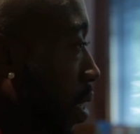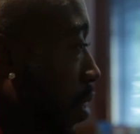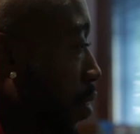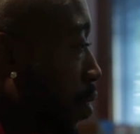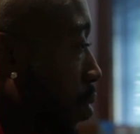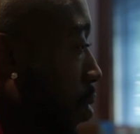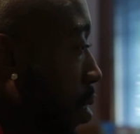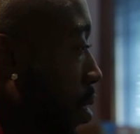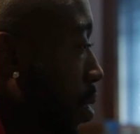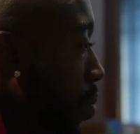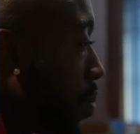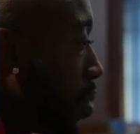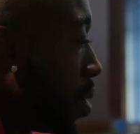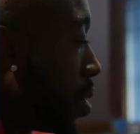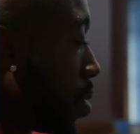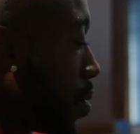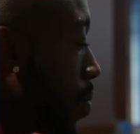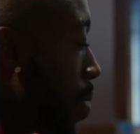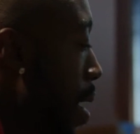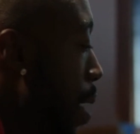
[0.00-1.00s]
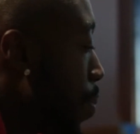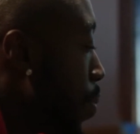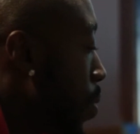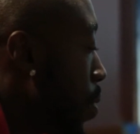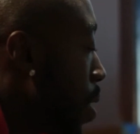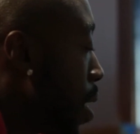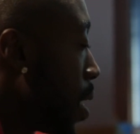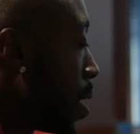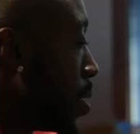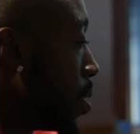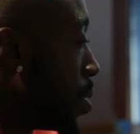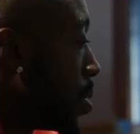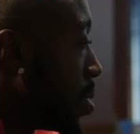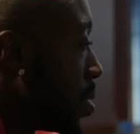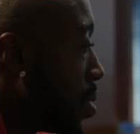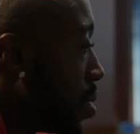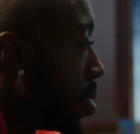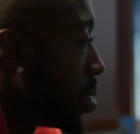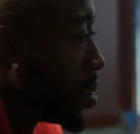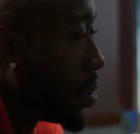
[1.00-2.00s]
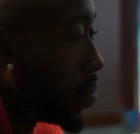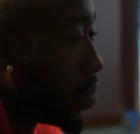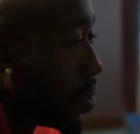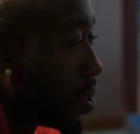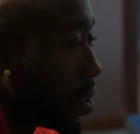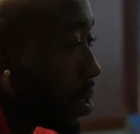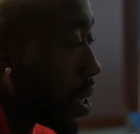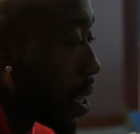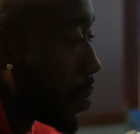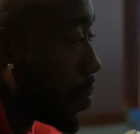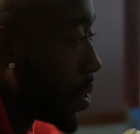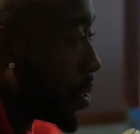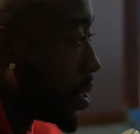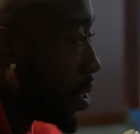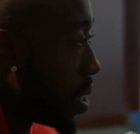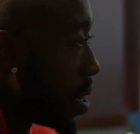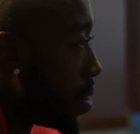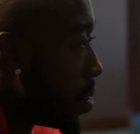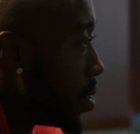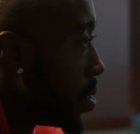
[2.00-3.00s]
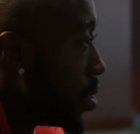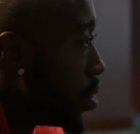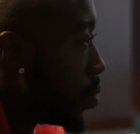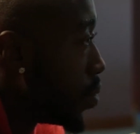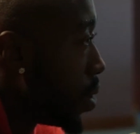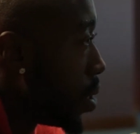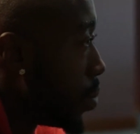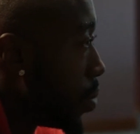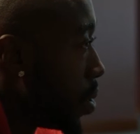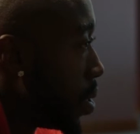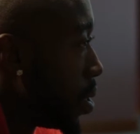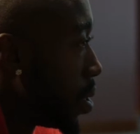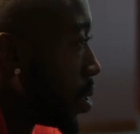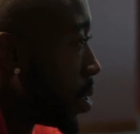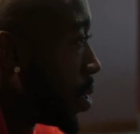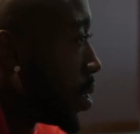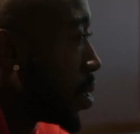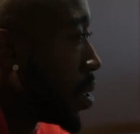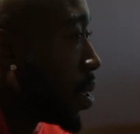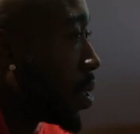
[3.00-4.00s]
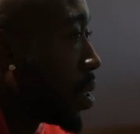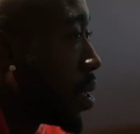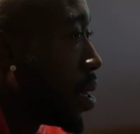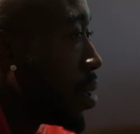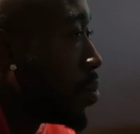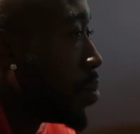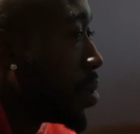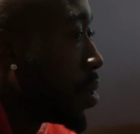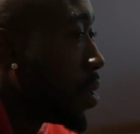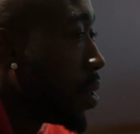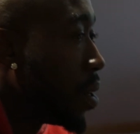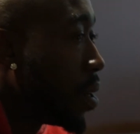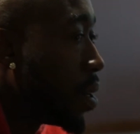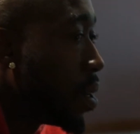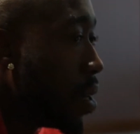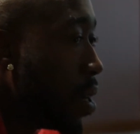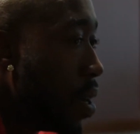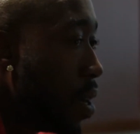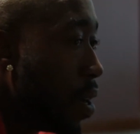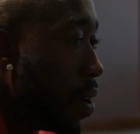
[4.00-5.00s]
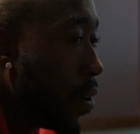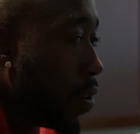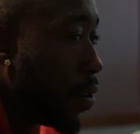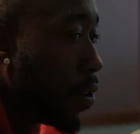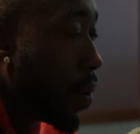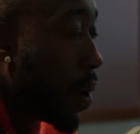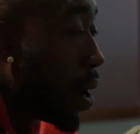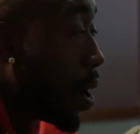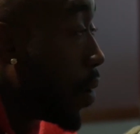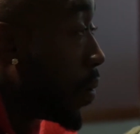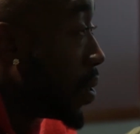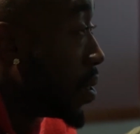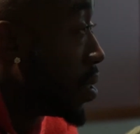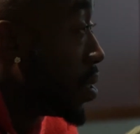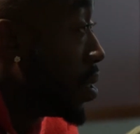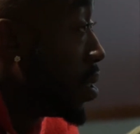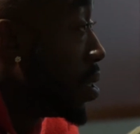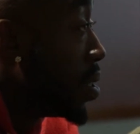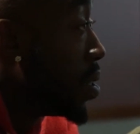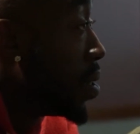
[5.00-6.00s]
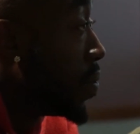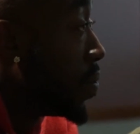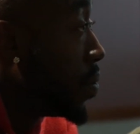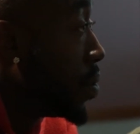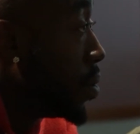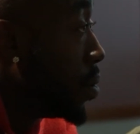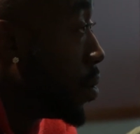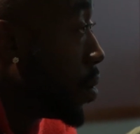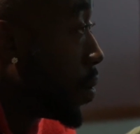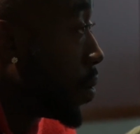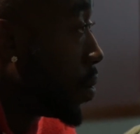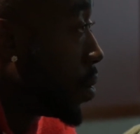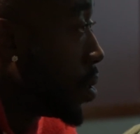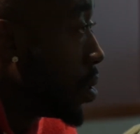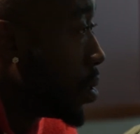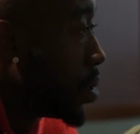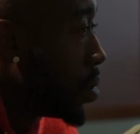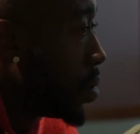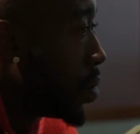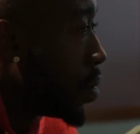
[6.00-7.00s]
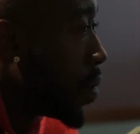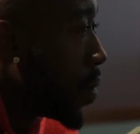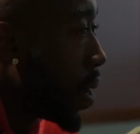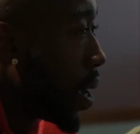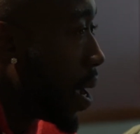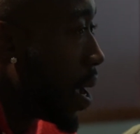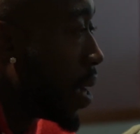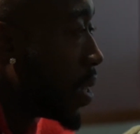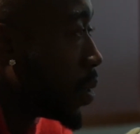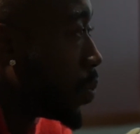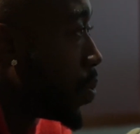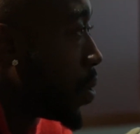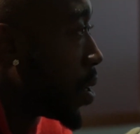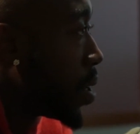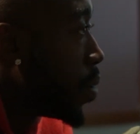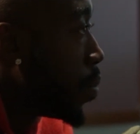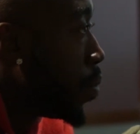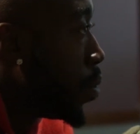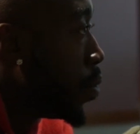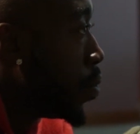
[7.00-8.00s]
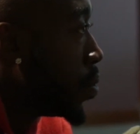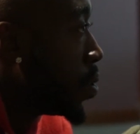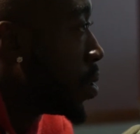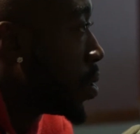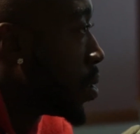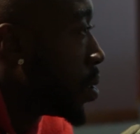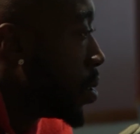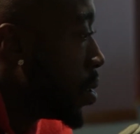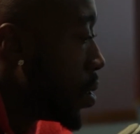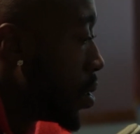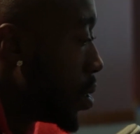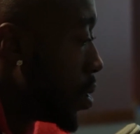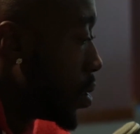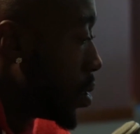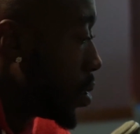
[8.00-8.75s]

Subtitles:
interested in being a rapper. Like, this wasn't like my childhood dream or anything like that. But, I always loved, the aspect of music. Mm-hmm.